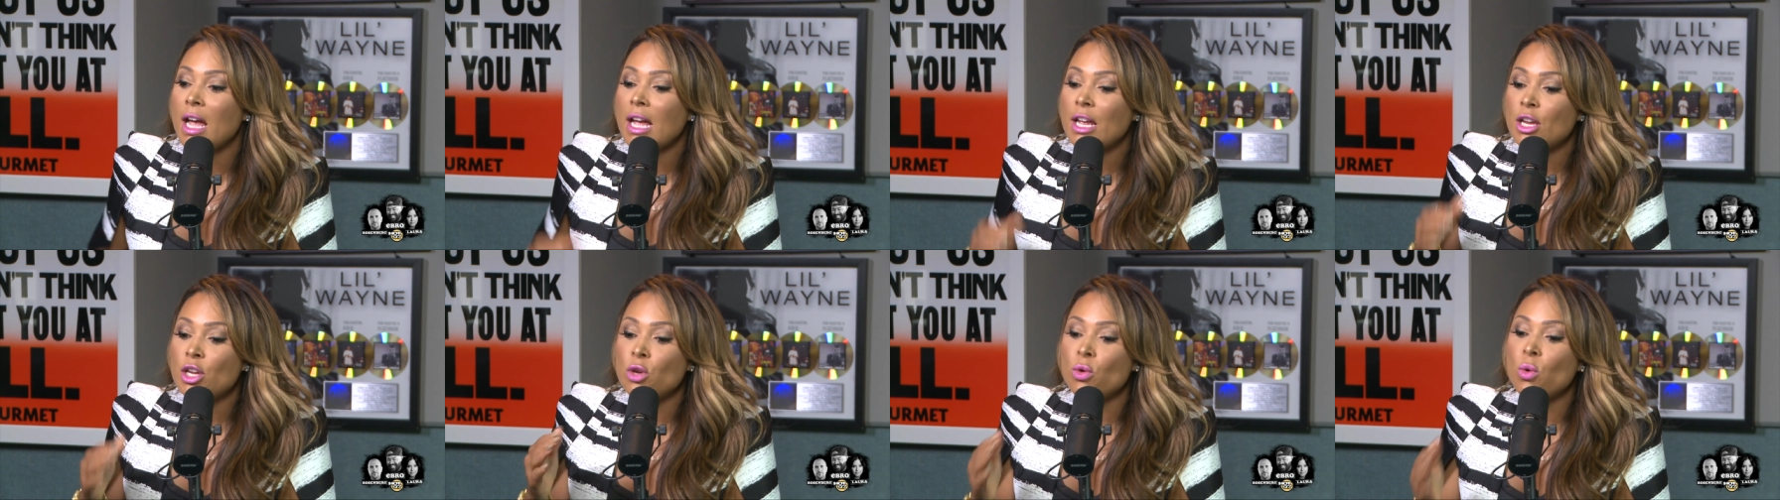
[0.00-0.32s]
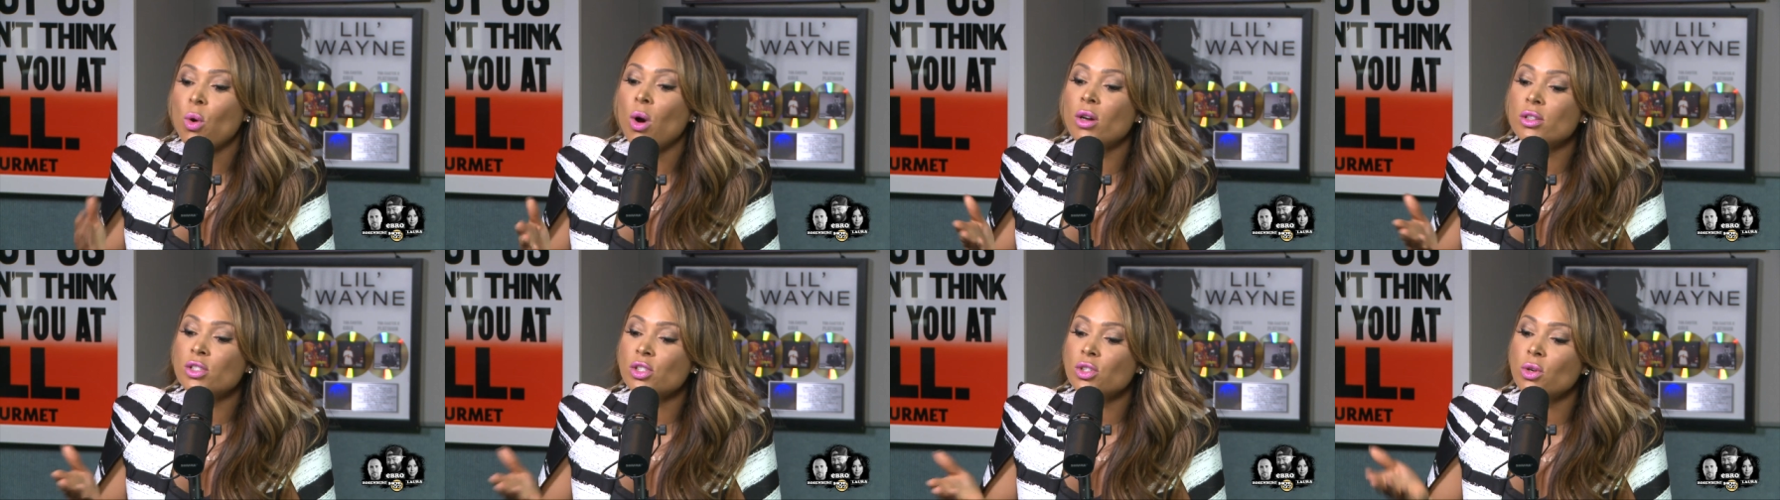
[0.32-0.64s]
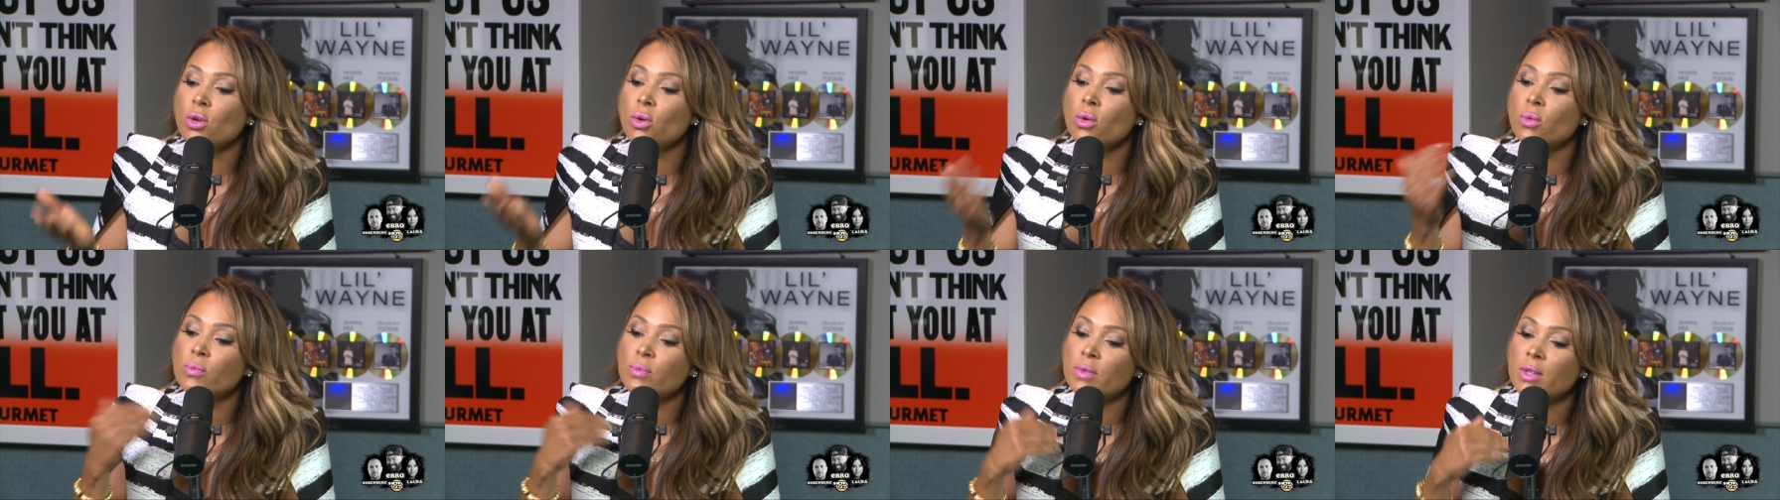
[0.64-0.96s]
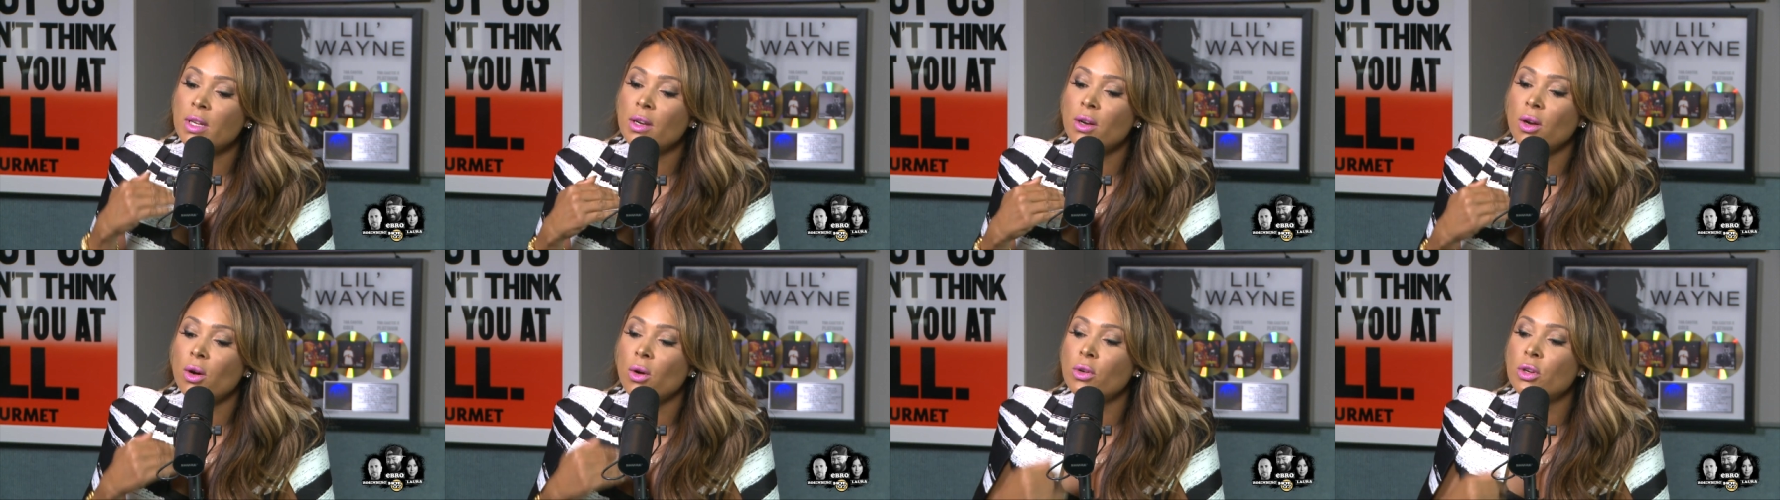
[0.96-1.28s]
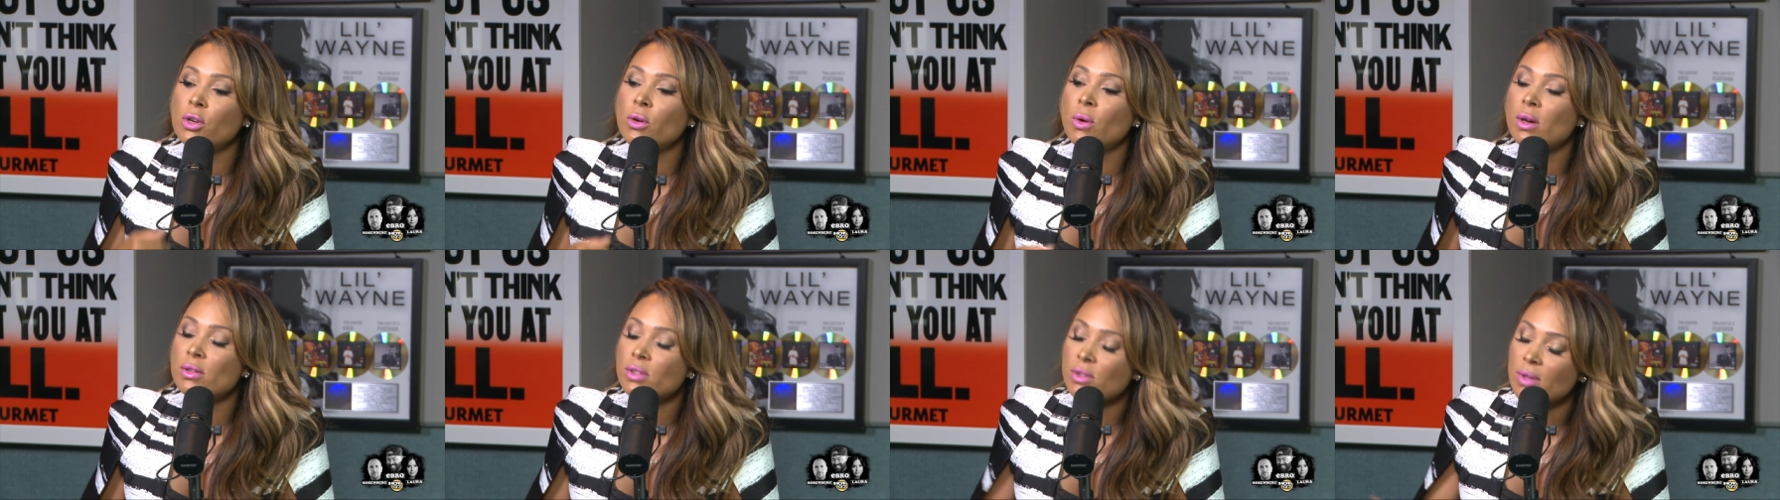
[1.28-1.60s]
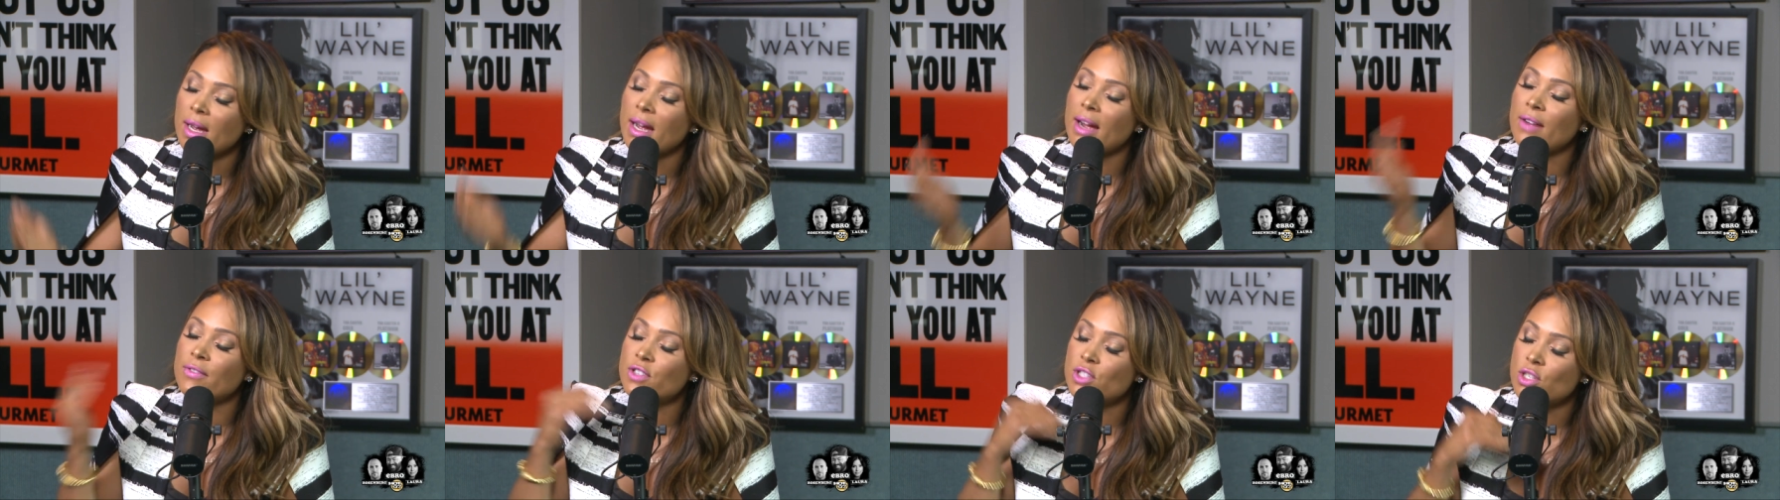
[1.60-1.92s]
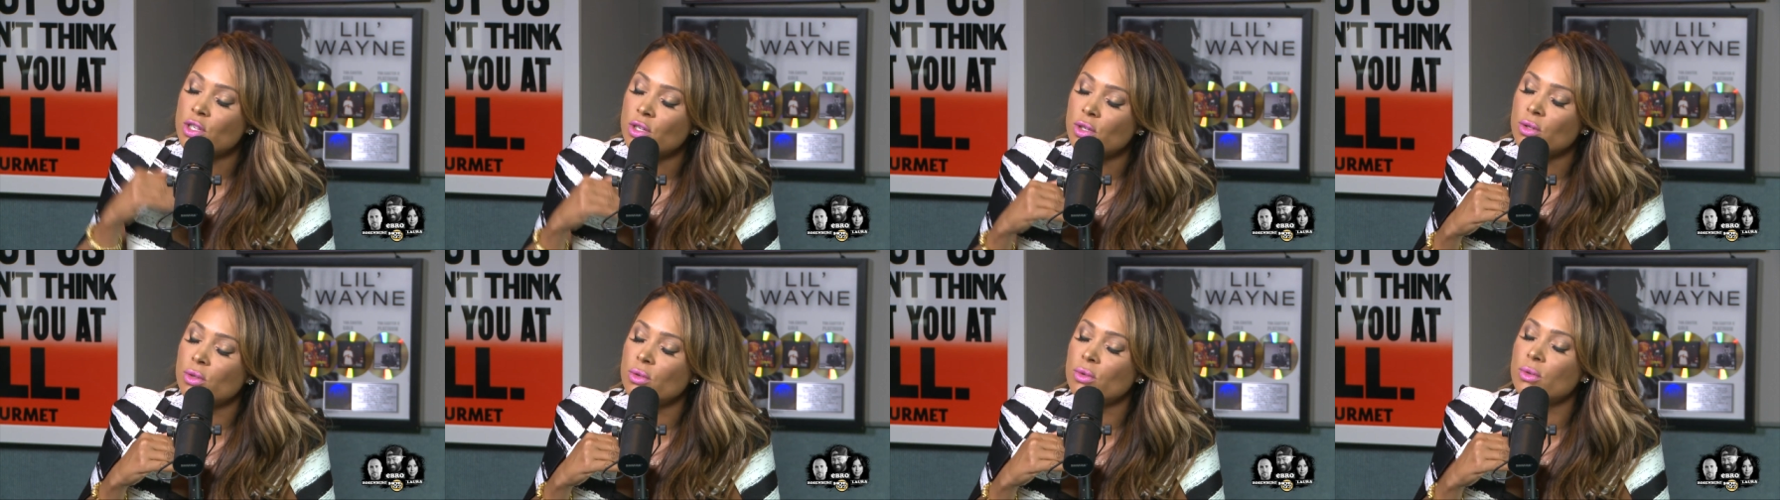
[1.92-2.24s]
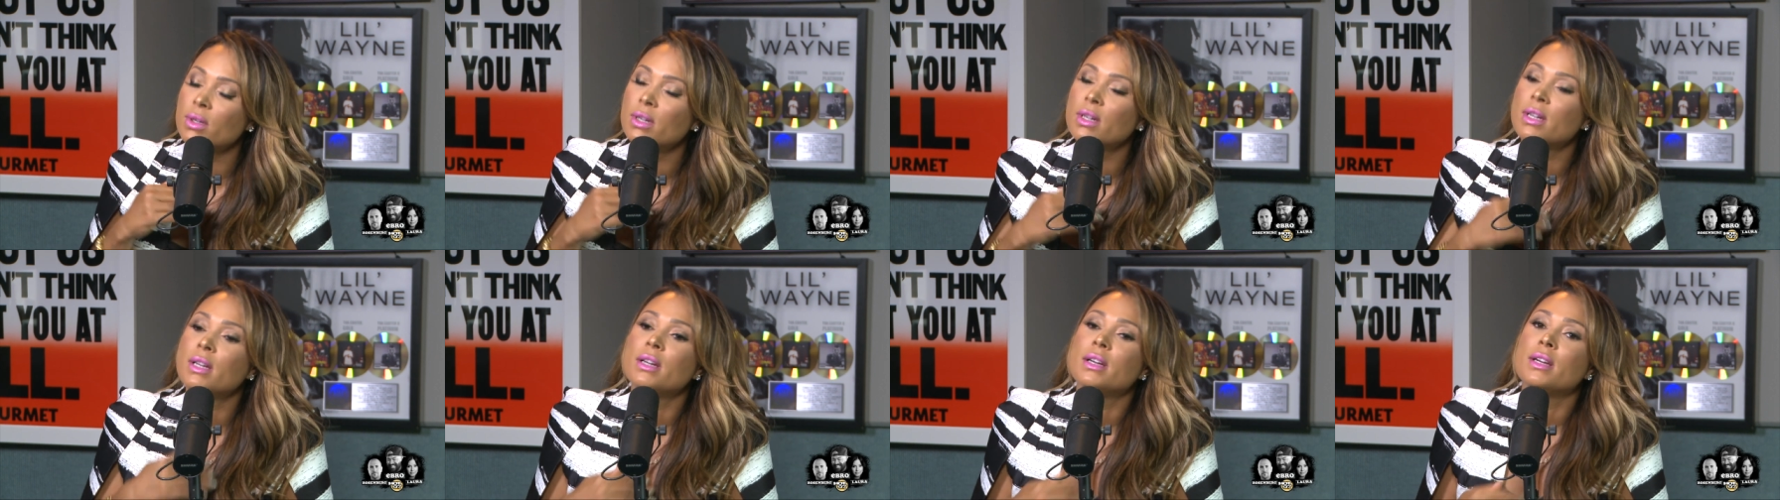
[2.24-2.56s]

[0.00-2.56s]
you also, you know, you also have to